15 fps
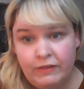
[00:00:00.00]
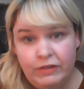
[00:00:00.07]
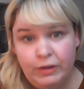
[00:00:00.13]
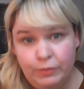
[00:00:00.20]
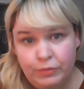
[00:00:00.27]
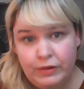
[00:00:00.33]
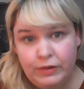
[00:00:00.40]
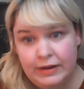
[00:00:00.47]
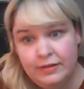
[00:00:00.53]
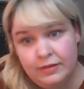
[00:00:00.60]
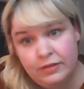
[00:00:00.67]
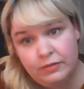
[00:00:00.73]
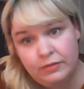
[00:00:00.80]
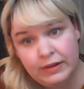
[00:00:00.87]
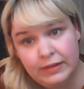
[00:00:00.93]
fell prey to
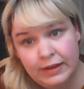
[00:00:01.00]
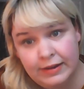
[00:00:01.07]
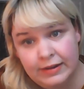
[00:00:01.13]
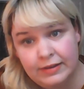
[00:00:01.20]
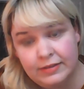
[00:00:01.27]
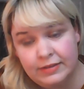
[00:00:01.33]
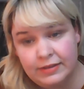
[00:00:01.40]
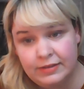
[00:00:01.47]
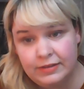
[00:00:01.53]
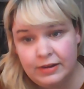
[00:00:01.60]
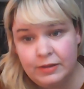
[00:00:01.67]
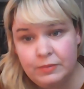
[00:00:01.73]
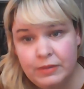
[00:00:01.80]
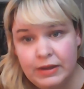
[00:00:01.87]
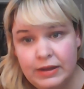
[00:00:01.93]
the redlining system.